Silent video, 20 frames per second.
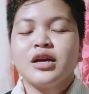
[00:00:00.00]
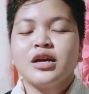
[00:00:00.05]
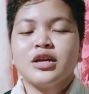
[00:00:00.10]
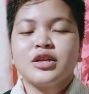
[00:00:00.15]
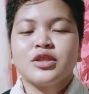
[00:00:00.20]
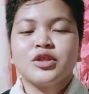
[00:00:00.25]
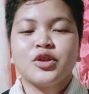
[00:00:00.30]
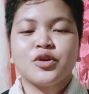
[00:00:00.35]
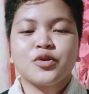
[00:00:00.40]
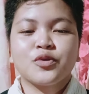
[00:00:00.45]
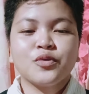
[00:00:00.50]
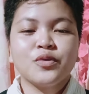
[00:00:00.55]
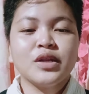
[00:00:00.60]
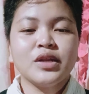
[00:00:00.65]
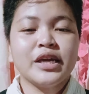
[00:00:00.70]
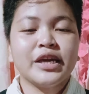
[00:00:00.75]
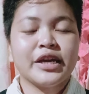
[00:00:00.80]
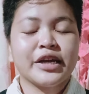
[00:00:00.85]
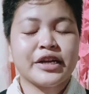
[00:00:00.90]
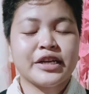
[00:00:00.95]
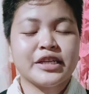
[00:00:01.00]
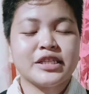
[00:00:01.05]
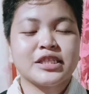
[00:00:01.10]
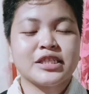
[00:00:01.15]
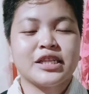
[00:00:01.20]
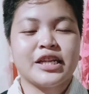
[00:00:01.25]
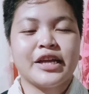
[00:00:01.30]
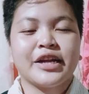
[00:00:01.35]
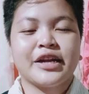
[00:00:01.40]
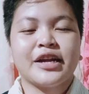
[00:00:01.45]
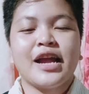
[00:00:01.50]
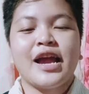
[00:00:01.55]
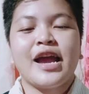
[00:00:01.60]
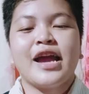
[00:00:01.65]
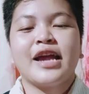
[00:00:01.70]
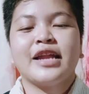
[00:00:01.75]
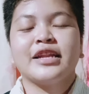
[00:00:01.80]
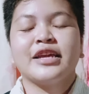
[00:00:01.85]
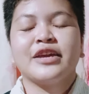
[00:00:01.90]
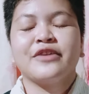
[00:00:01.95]
The rule here is clear,
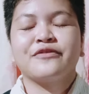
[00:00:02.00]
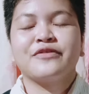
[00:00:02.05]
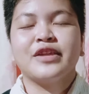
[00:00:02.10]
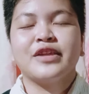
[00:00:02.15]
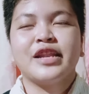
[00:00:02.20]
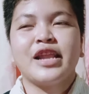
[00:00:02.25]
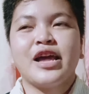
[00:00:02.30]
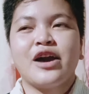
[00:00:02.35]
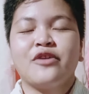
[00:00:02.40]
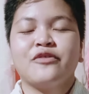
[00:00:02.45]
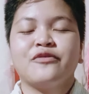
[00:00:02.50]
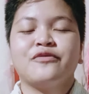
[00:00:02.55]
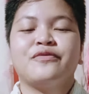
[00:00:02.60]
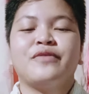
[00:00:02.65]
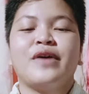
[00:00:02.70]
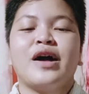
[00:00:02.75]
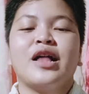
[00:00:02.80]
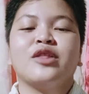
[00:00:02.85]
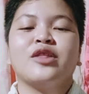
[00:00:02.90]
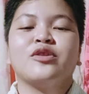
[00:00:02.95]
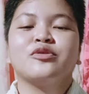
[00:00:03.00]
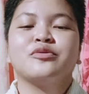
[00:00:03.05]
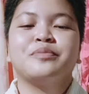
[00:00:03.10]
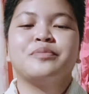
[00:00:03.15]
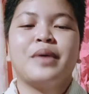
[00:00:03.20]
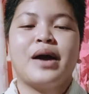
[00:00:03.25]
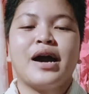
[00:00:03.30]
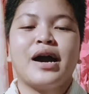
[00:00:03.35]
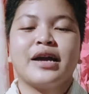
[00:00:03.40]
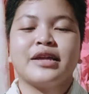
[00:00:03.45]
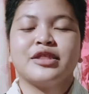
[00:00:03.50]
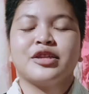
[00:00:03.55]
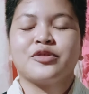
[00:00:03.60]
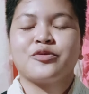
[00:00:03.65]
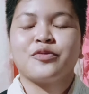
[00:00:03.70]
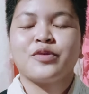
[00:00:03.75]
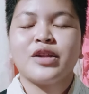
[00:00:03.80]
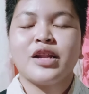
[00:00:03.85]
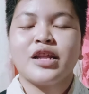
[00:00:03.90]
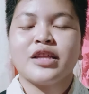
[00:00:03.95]
and if the noun followed by the
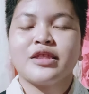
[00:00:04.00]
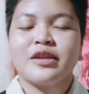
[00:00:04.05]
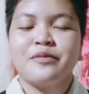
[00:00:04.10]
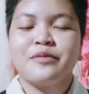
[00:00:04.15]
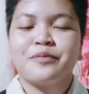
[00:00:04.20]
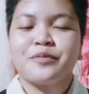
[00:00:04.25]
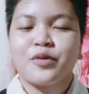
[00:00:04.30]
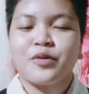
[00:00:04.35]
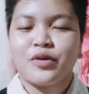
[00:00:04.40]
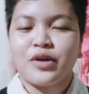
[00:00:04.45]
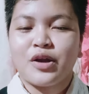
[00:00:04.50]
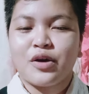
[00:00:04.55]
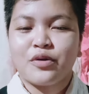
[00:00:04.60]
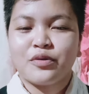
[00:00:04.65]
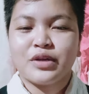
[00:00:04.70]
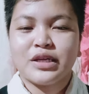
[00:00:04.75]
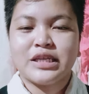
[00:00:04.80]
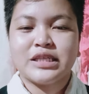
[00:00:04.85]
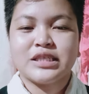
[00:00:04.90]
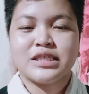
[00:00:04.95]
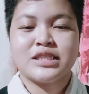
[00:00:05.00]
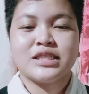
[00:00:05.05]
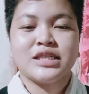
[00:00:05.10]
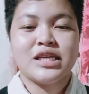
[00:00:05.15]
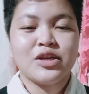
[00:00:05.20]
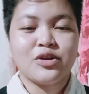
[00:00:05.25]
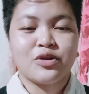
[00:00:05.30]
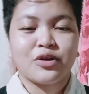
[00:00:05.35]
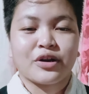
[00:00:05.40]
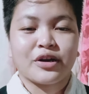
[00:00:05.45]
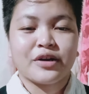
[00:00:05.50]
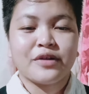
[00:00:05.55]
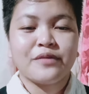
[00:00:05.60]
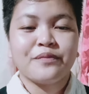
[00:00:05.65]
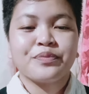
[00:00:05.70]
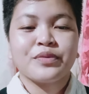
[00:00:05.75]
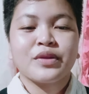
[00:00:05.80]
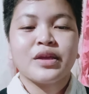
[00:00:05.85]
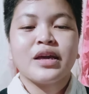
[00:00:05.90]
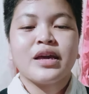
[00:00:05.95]
relative pronoun is singular,
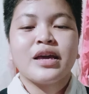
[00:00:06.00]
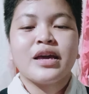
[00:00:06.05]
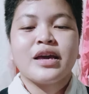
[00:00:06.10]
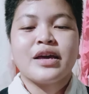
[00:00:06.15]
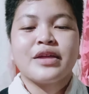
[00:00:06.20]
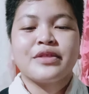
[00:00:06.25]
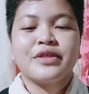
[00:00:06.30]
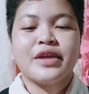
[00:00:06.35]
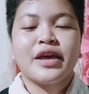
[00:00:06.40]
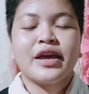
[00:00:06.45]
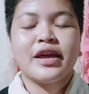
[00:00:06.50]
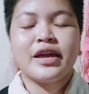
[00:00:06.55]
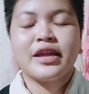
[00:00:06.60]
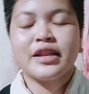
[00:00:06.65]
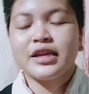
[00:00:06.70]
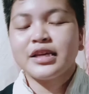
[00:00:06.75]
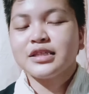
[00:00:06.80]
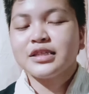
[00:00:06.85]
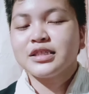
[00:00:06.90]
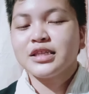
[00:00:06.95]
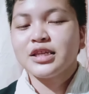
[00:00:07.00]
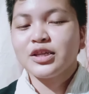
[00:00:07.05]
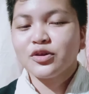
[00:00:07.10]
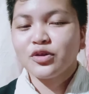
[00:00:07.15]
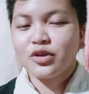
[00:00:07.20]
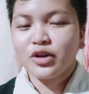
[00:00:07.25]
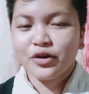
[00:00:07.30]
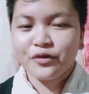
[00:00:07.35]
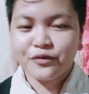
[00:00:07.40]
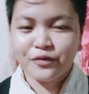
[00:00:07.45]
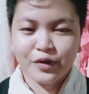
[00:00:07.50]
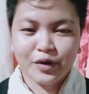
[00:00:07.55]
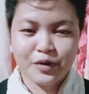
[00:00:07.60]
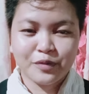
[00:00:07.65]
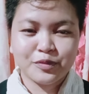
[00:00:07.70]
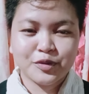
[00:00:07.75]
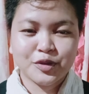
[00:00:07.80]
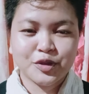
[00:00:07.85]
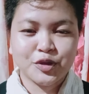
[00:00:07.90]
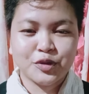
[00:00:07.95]
then a singular verb
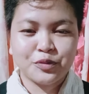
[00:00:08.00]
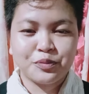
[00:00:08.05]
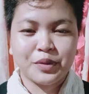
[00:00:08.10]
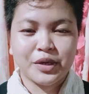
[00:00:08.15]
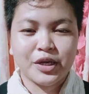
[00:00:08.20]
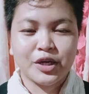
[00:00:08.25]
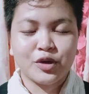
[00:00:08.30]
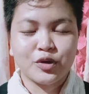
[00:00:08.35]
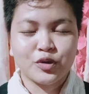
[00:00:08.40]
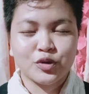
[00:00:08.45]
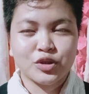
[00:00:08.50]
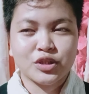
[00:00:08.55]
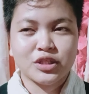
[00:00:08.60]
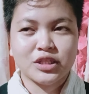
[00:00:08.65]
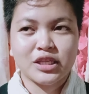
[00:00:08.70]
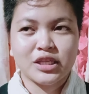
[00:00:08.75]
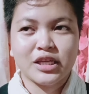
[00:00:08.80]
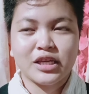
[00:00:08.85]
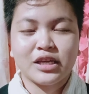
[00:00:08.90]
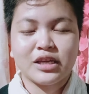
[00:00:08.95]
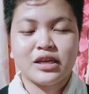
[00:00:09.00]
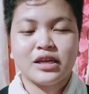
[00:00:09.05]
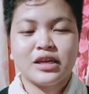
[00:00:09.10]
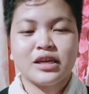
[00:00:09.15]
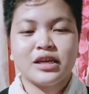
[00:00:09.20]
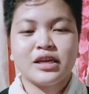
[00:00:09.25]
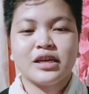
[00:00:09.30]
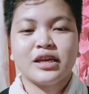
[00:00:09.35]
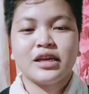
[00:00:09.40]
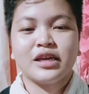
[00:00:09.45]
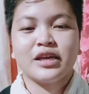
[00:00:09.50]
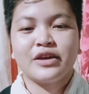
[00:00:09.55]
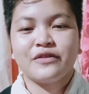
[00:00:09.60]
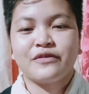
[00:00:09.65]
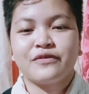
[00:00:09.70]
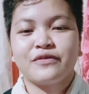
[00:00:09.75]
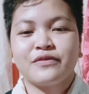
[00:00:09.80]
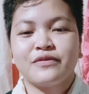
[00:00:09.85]
should be used. If